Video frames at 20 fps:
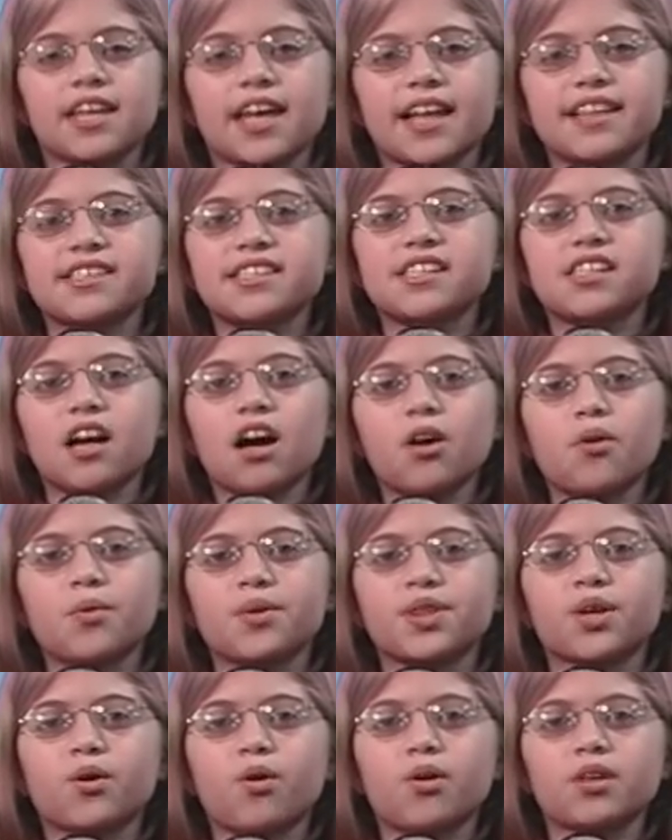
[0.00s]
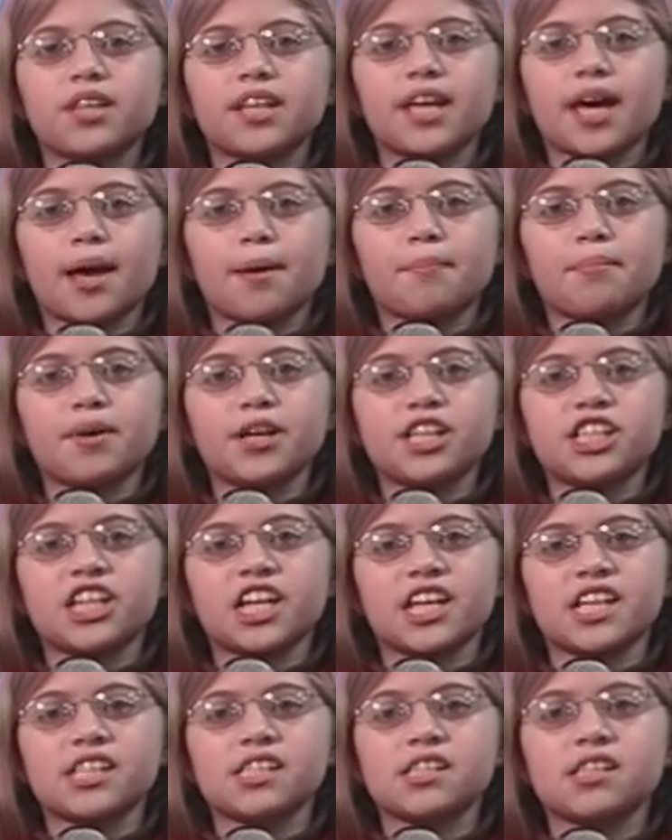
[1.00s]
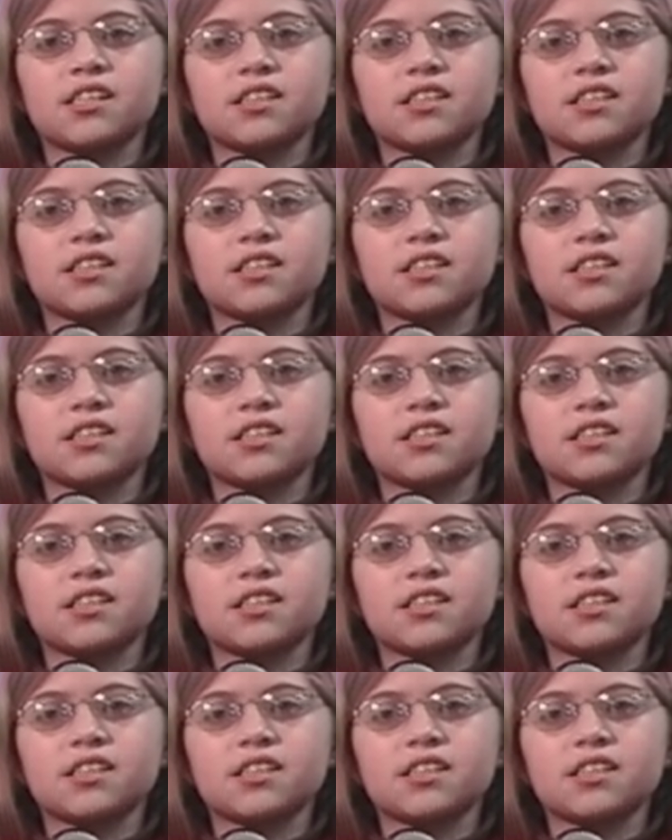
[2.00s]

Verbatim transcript: gets stuck where the Golden Gate Bridge is,